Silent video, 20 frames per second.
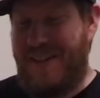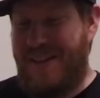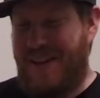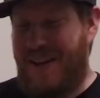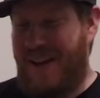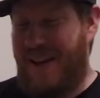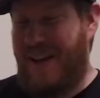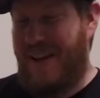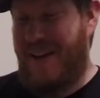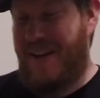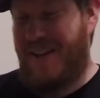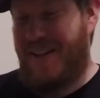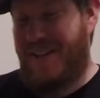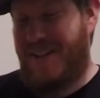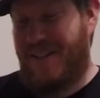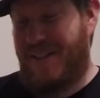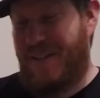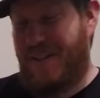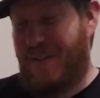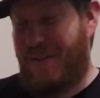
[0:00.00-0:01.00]
and
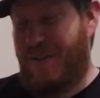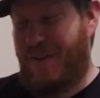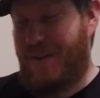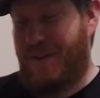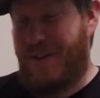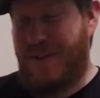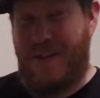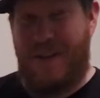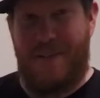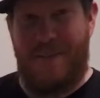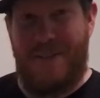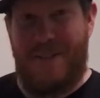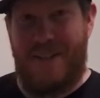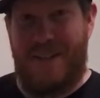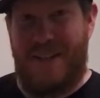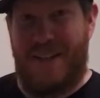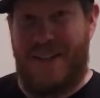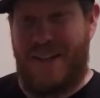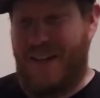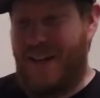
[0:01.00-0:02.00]
the first time
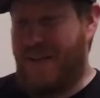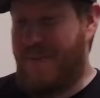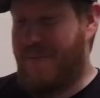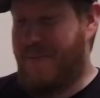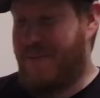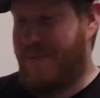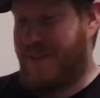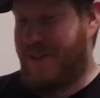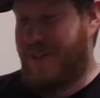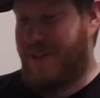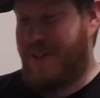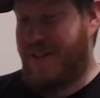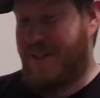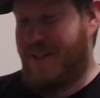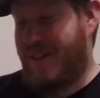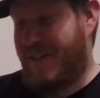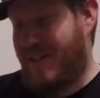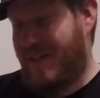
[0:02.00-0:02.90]
setting it up, just